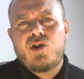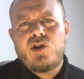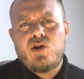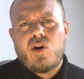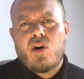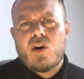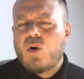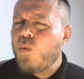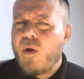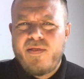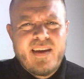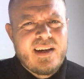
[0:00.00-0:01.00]
New York
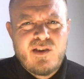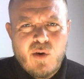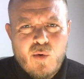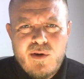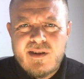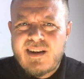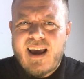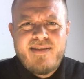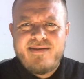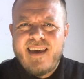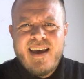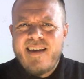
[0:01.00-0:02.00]
when they don't
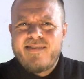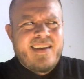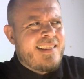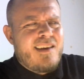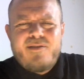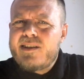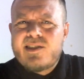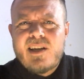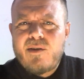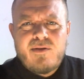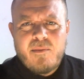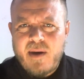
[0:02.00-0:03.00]
and they live in
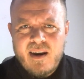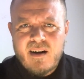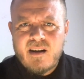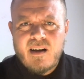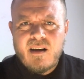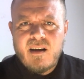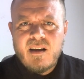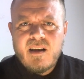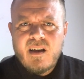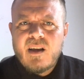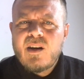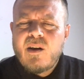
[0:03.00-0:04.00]
South America,
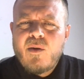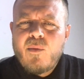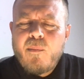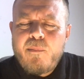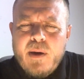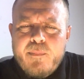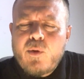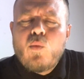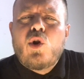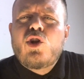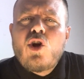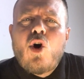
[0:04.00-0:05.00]
people
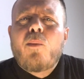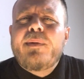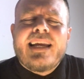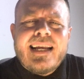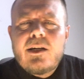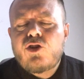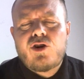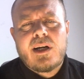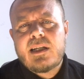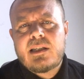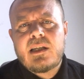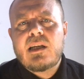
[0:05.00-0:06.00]
will not be
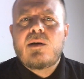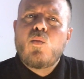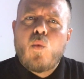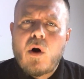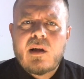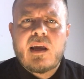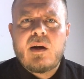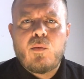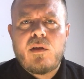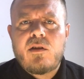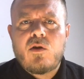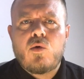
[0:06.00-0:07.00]
interested in working
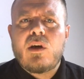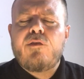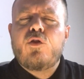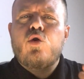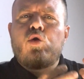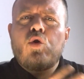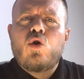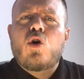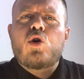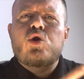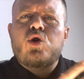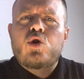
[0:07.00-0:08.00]
with you if you do
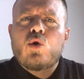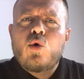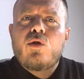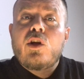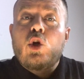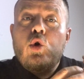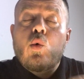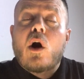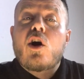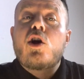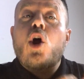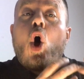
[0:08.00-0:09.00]
not show that you are
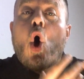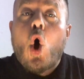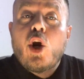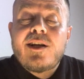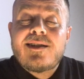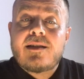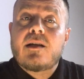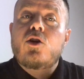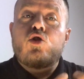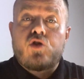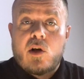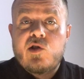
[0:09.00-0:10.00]
an honest and
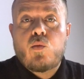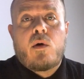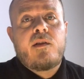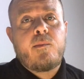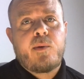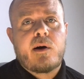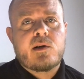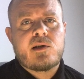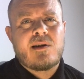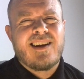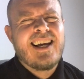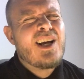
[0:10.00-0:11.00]
trustworthy person.
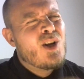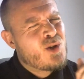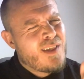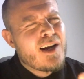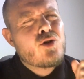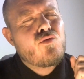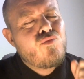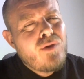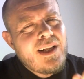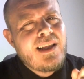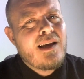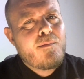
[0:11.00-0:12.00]
So that's
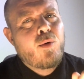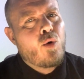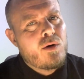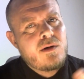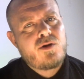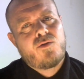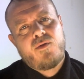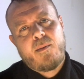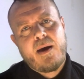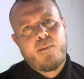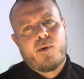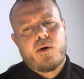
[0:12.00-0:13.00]
really important to
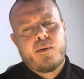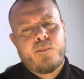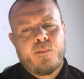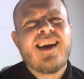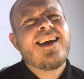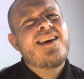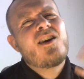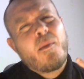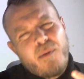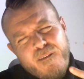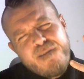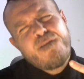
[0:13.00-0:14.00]
remember.
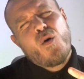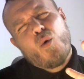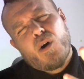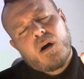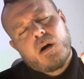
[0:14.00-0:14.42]
Number four.